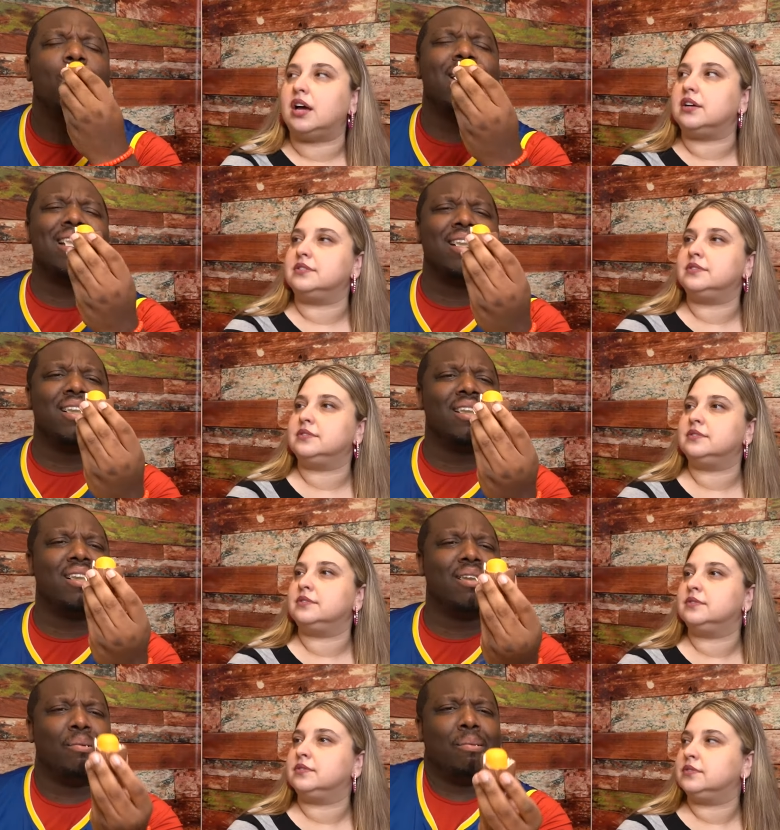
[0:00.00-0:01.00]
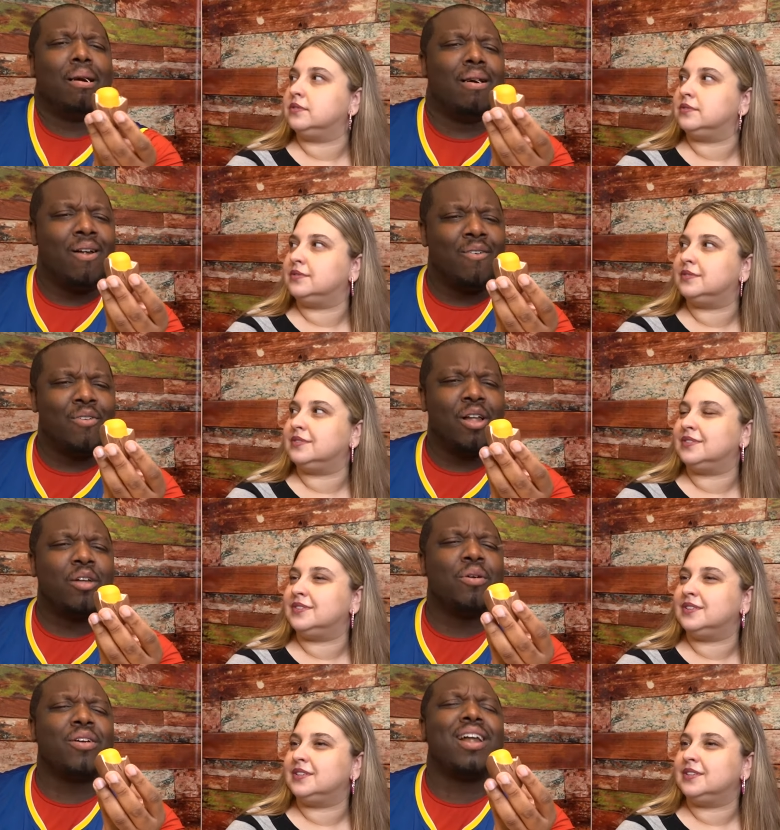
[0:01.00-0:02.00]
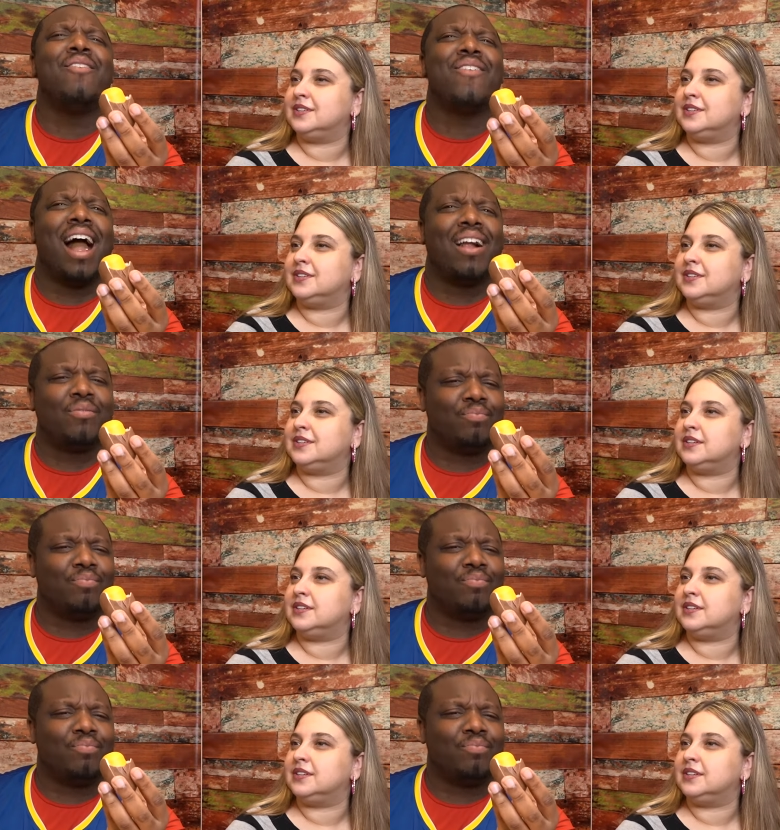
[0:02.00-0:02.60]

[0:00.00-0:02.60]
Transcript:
Speaker 1: Wait. You're not supposed to eat that.